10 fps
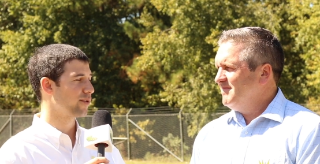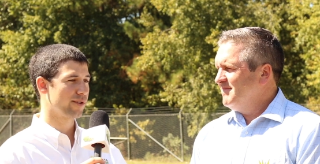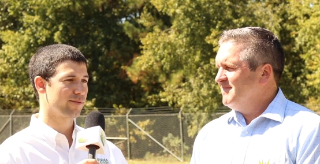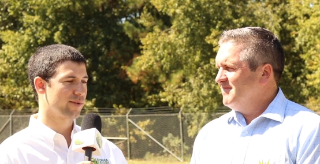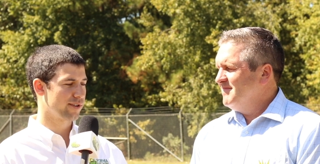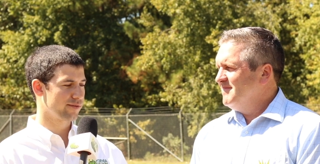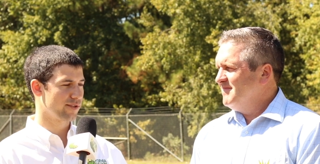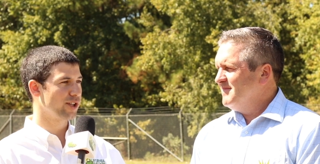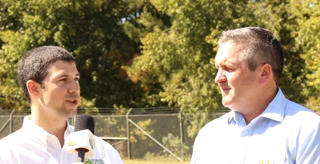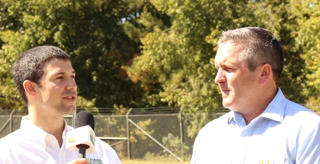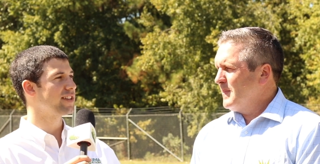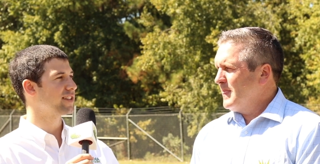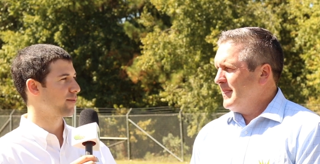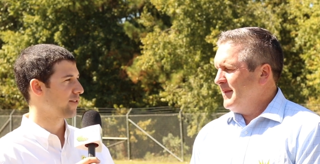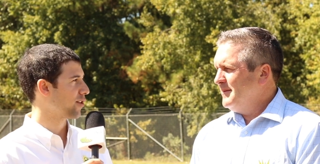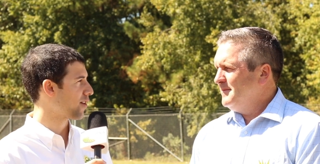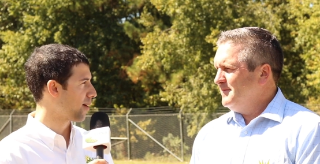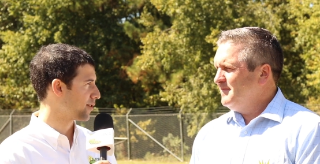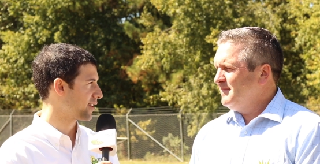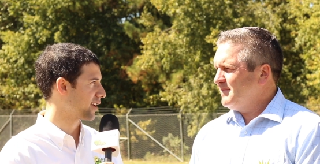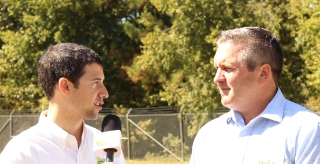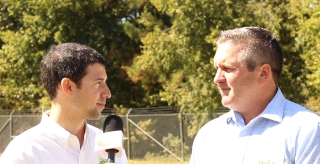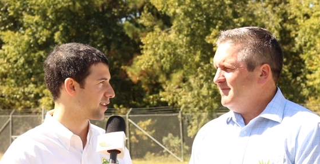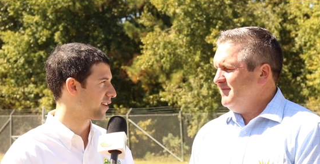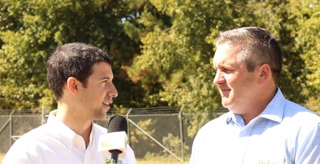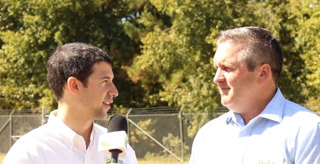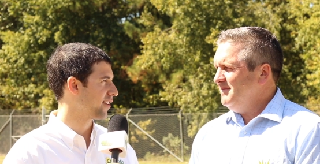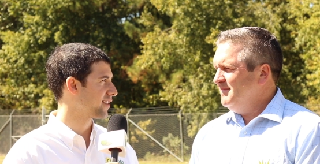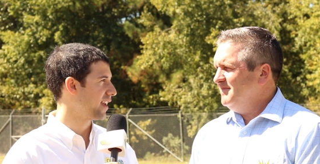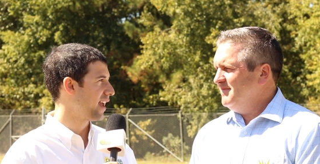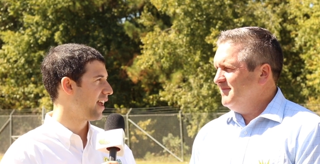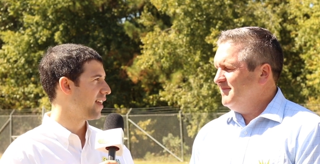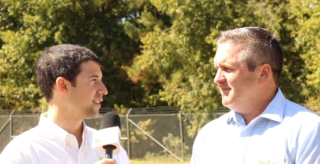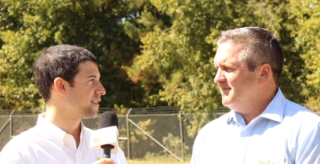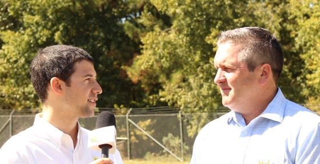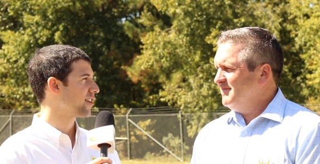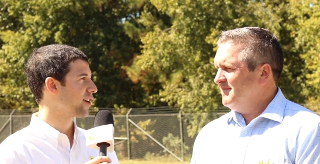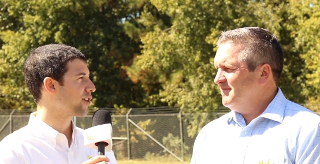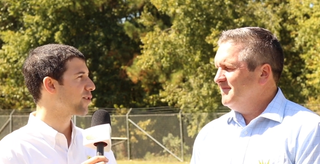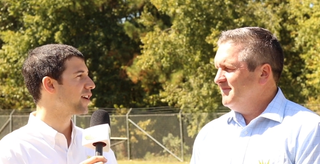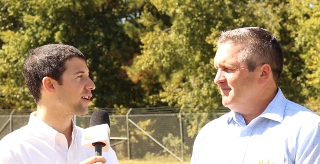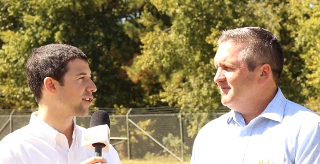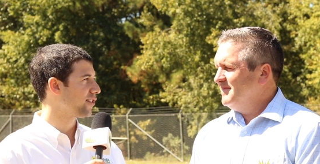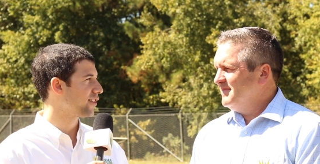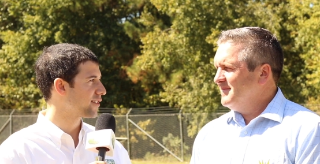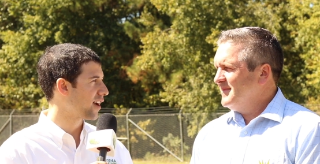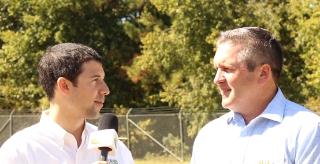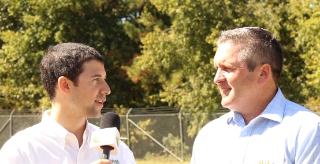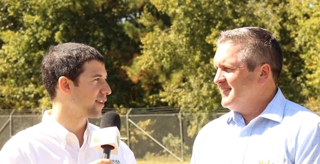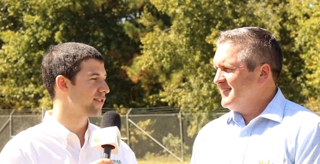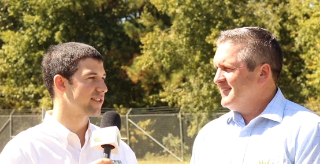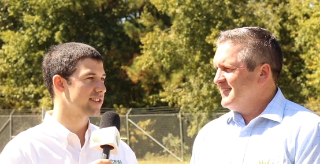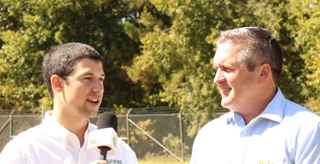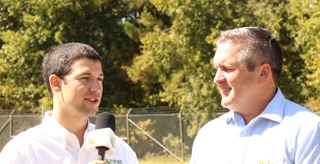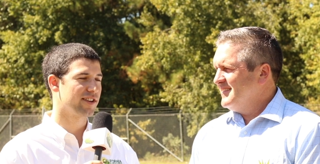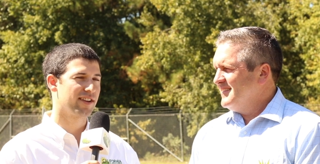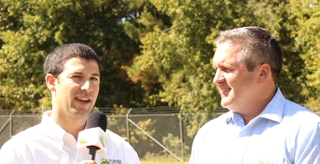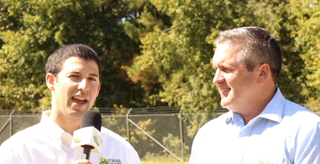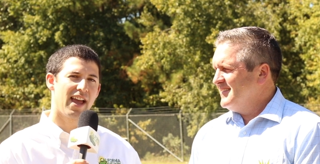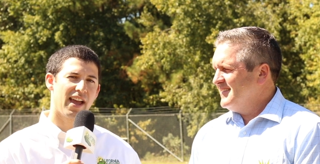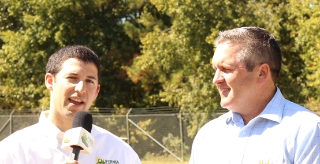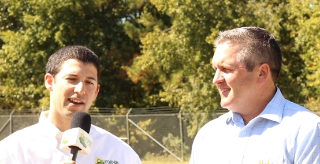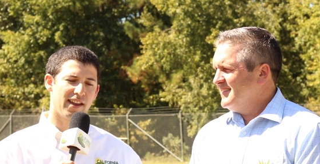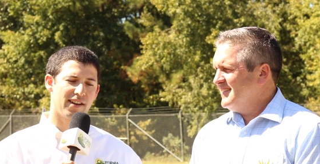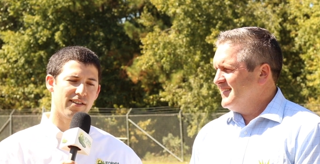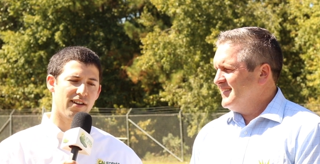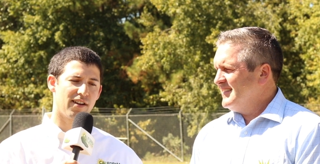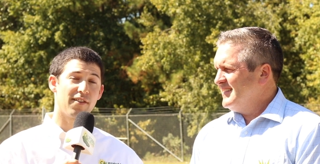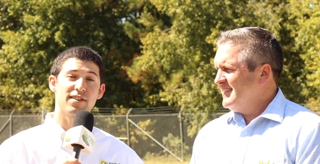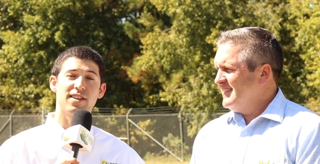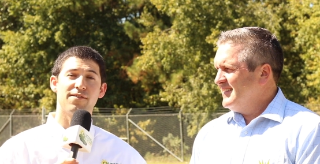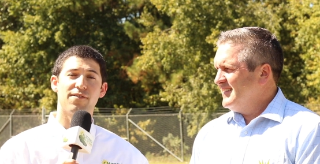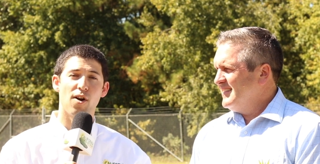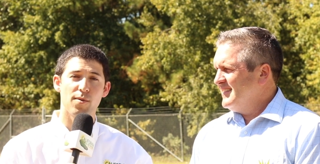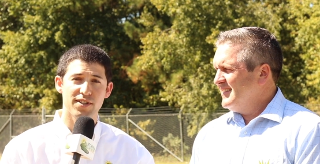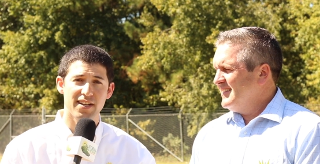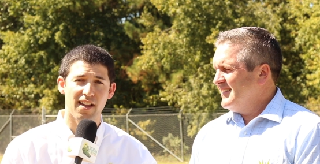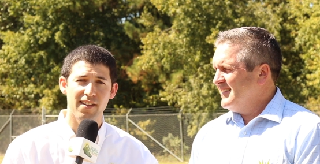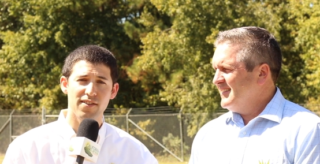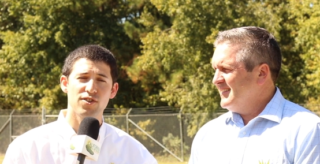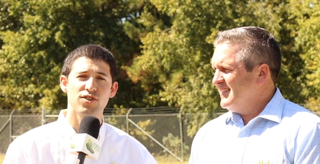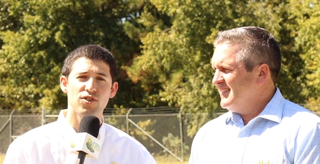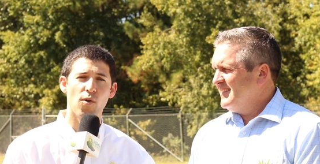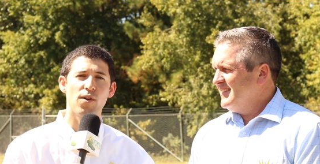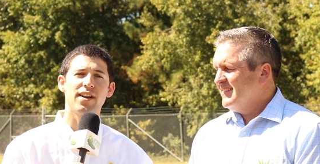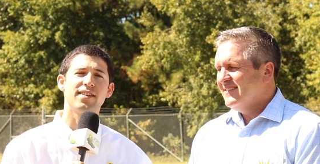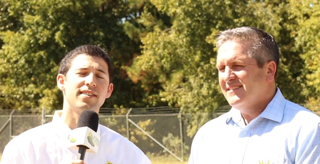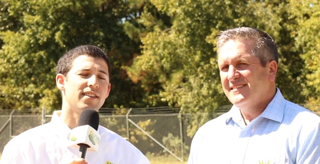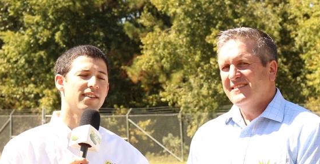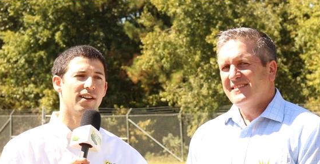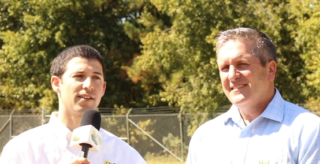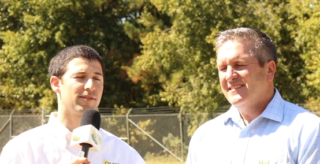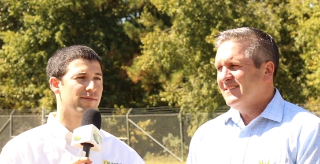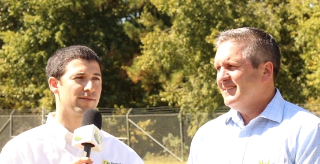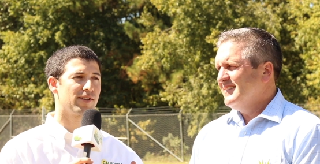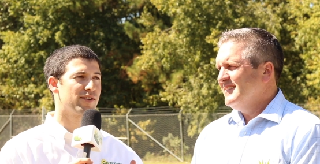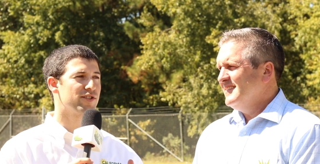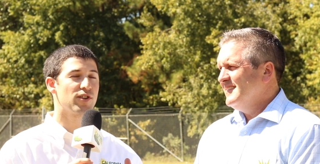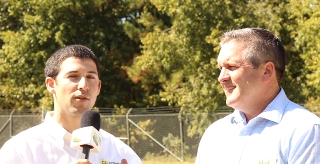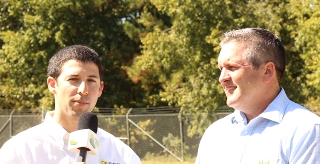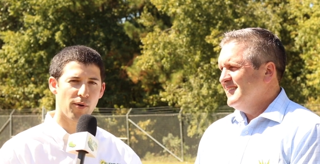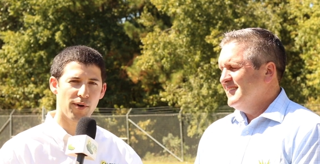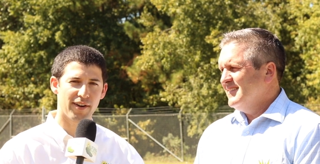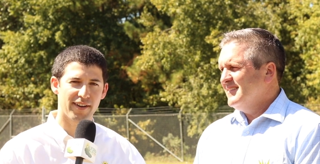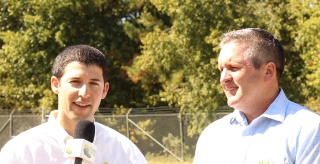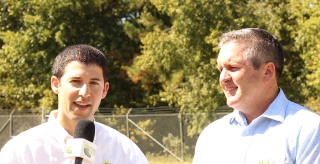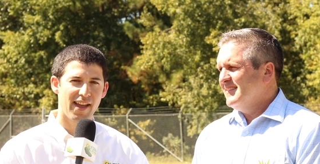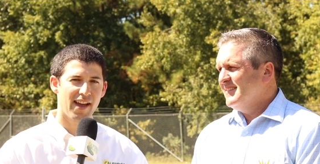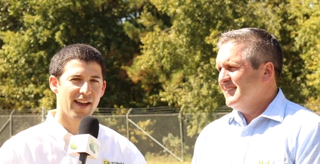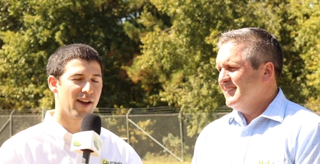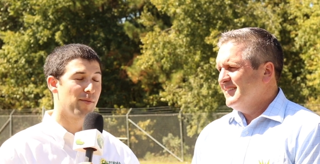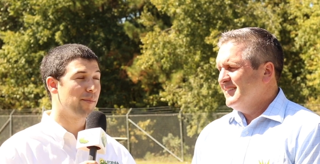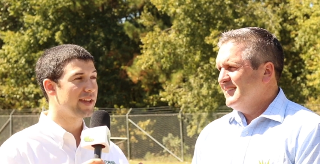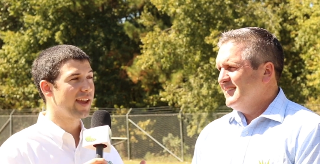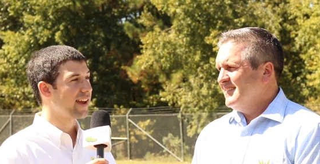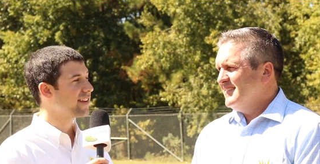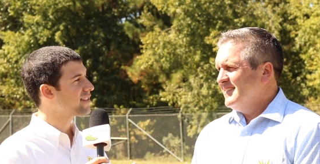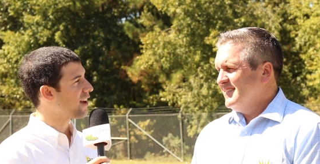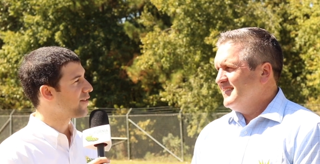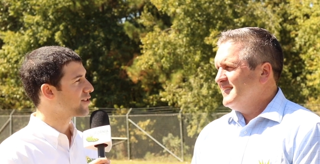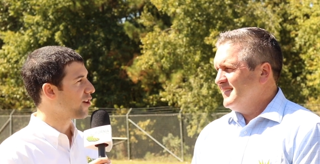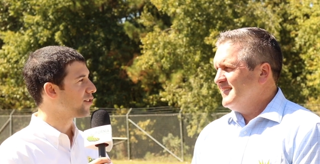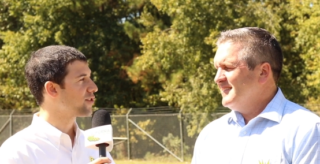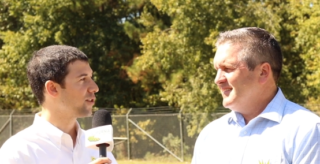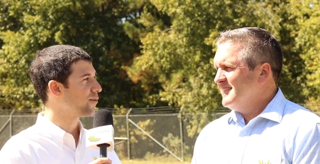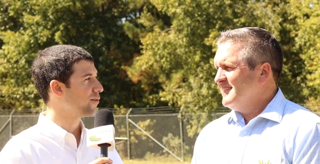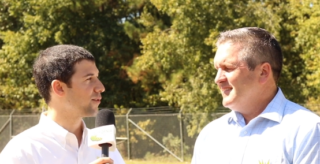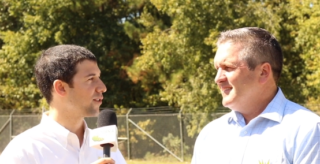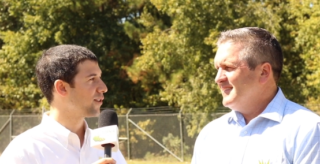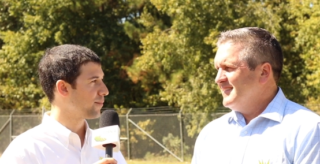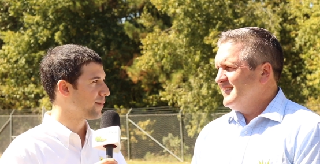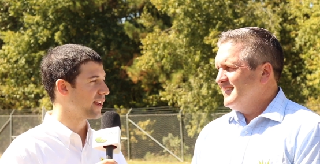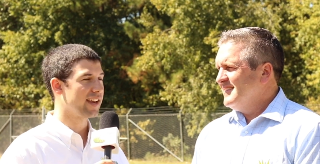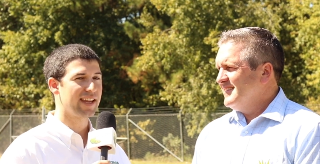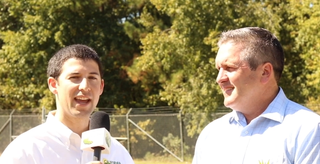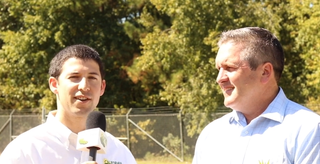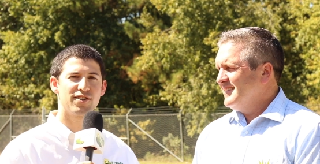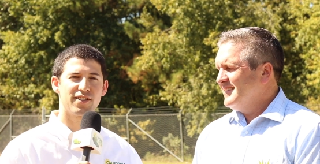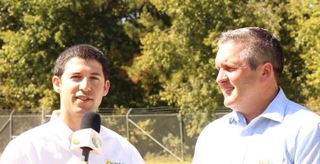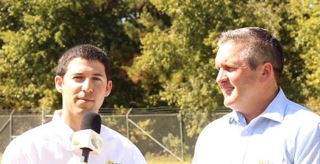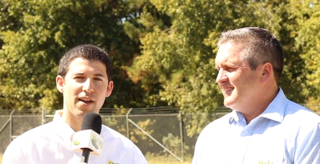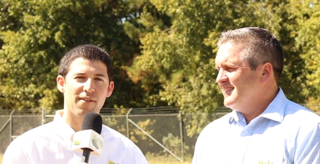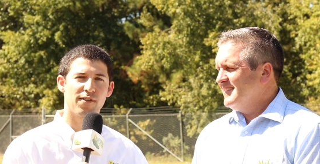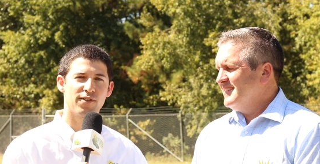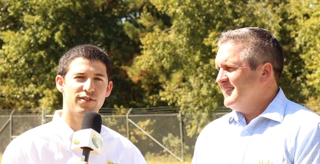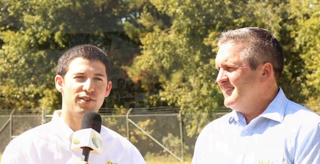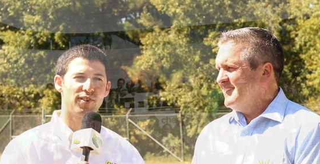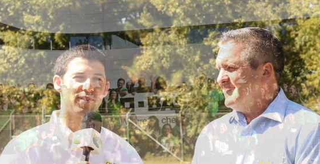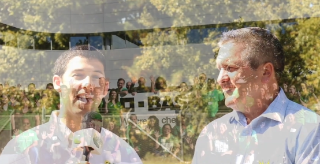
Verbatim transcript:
Speaker 1: We're, we're losing some of our crop protection materials. This is a, a critical topic of discussion, and, and obviously, farmers telling their story is a, a is so important. Uh, but BASF has also been engaged in some efforts to